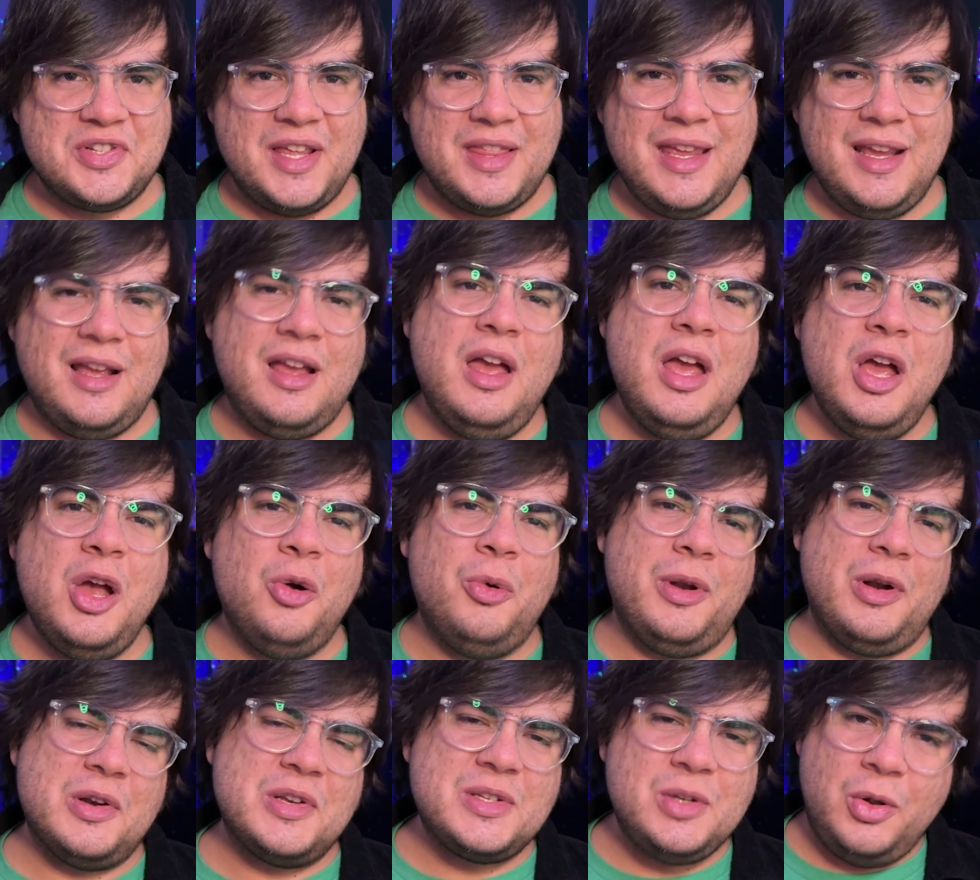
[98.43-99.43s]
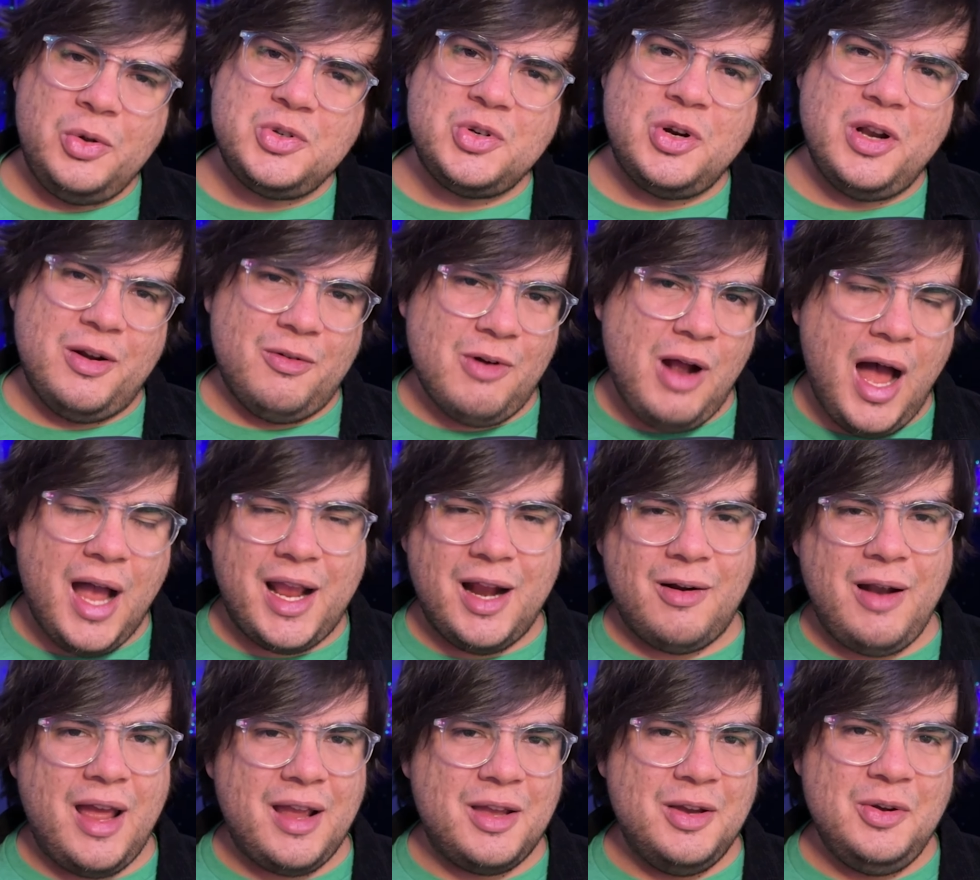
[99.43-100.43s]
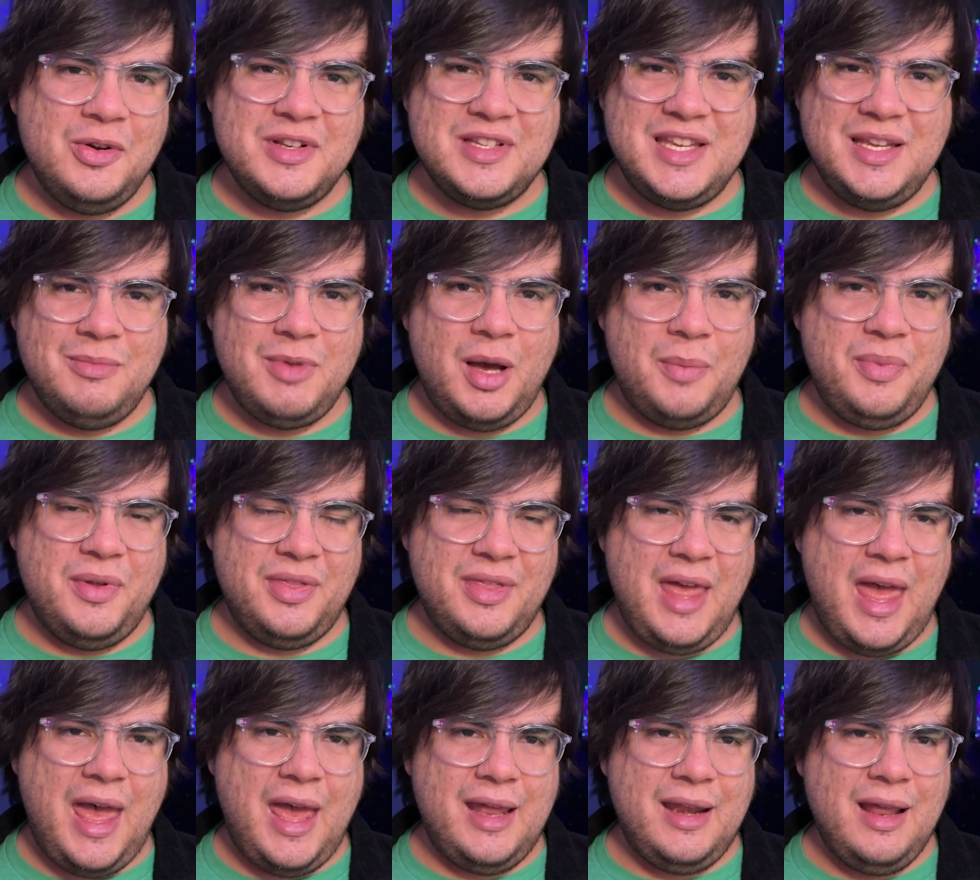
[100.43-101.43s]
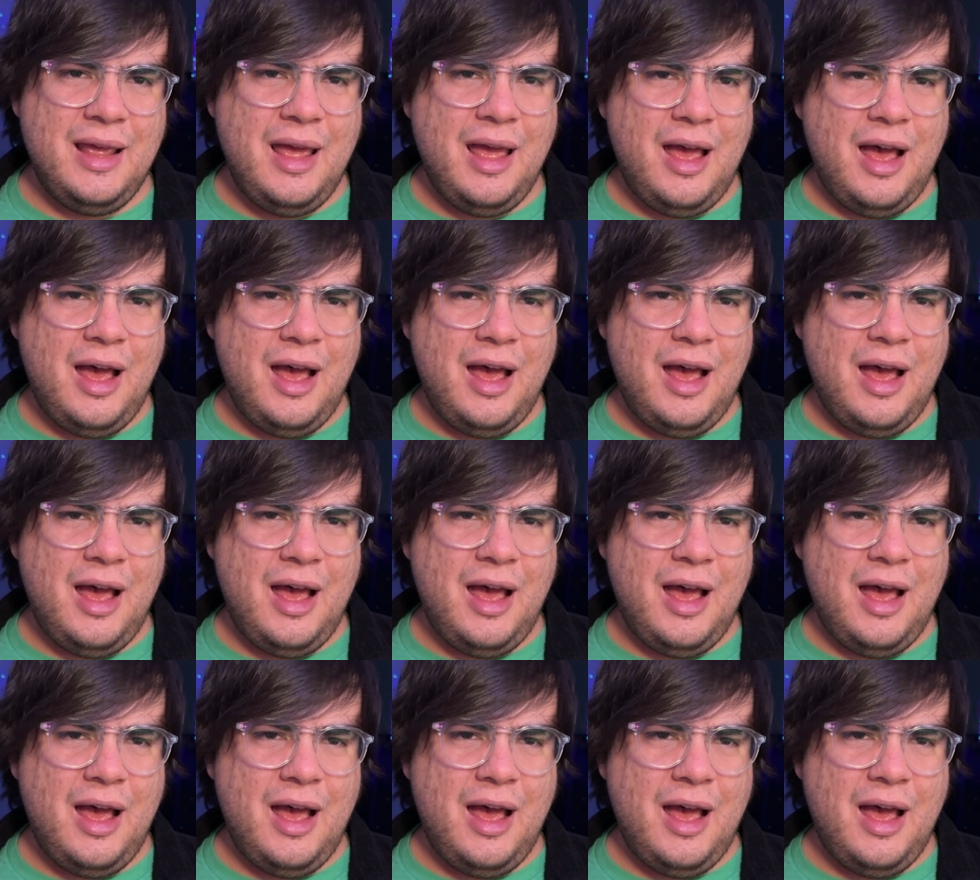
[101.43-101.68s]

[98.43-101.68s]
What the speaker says: I think Winter Soldier and Rocket Raccoon team up in that.